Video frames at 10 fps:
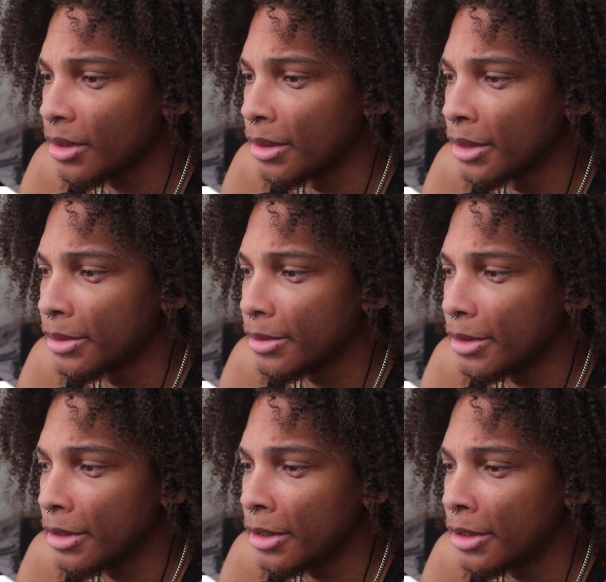Hey,
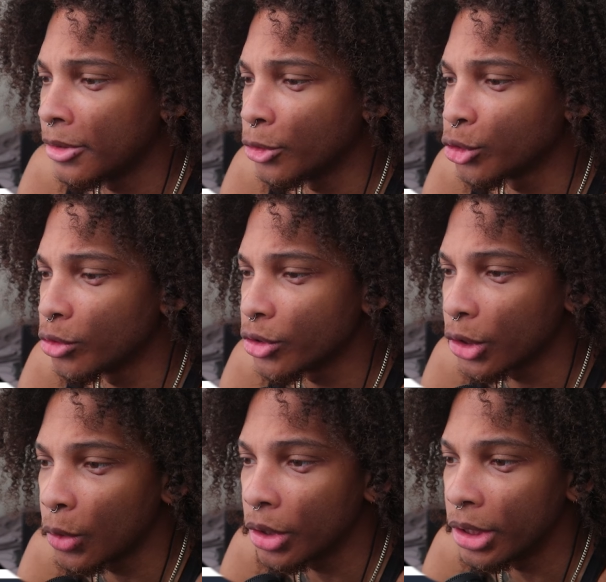uh, I heard you going to
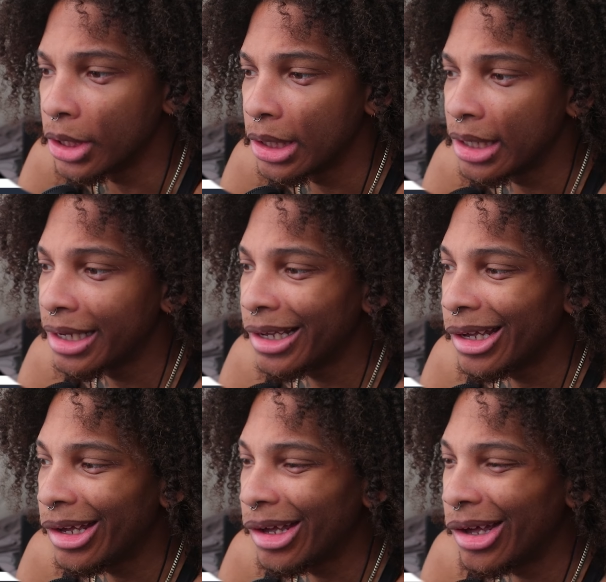the car.
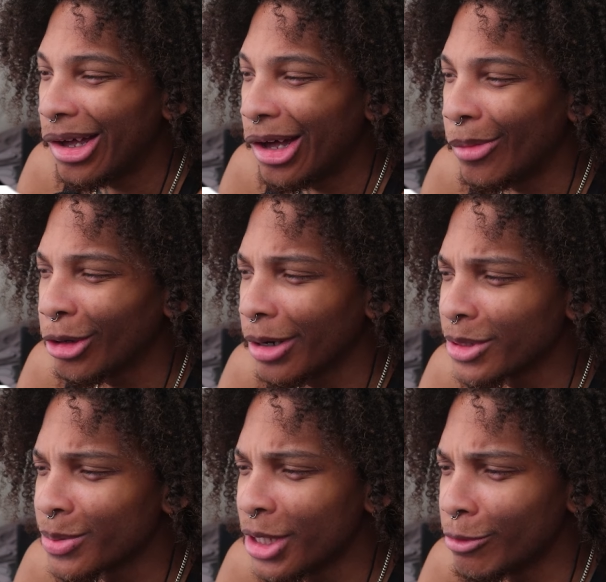How about
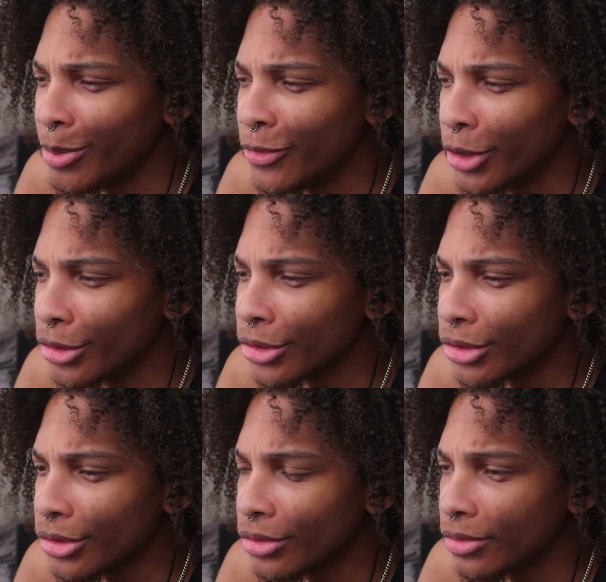grabbing some dinner with me
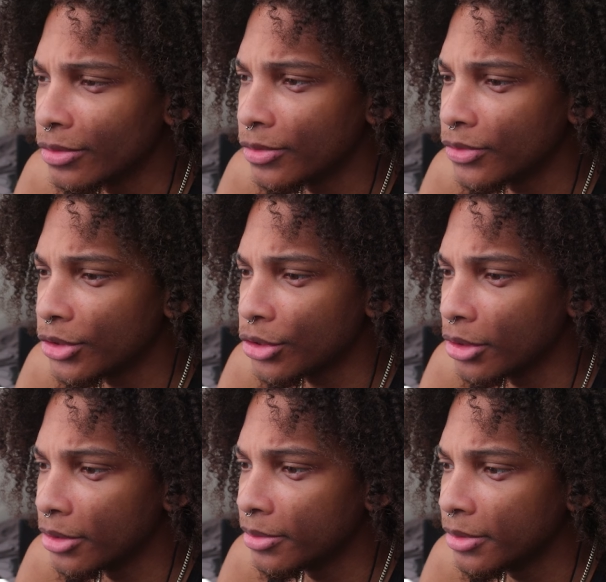first?
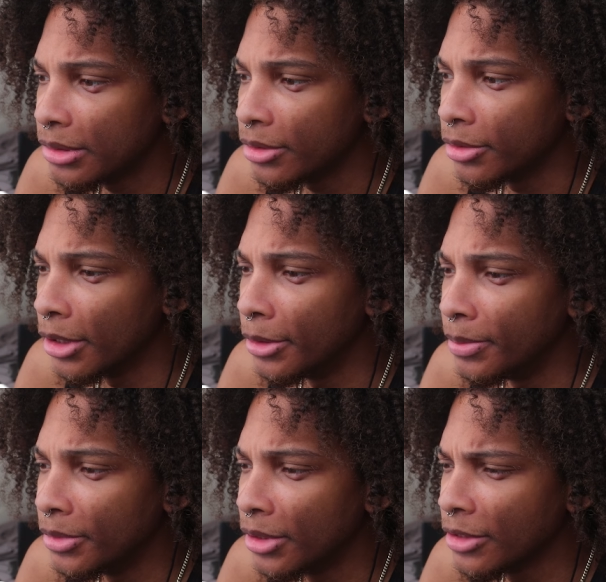Sure.
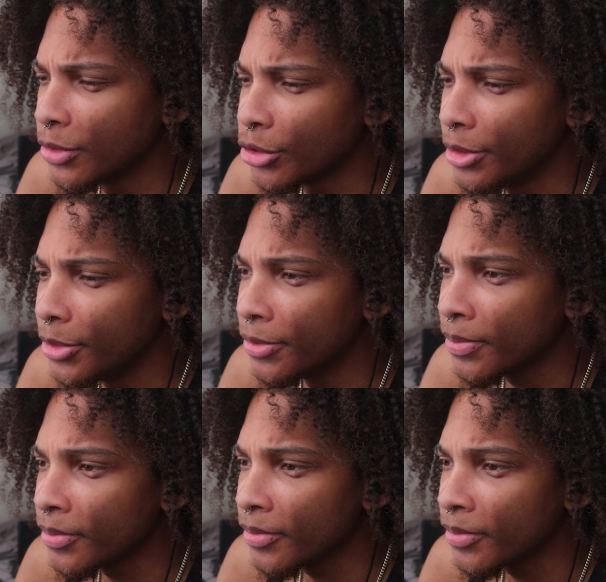Great. Thanks for treating me.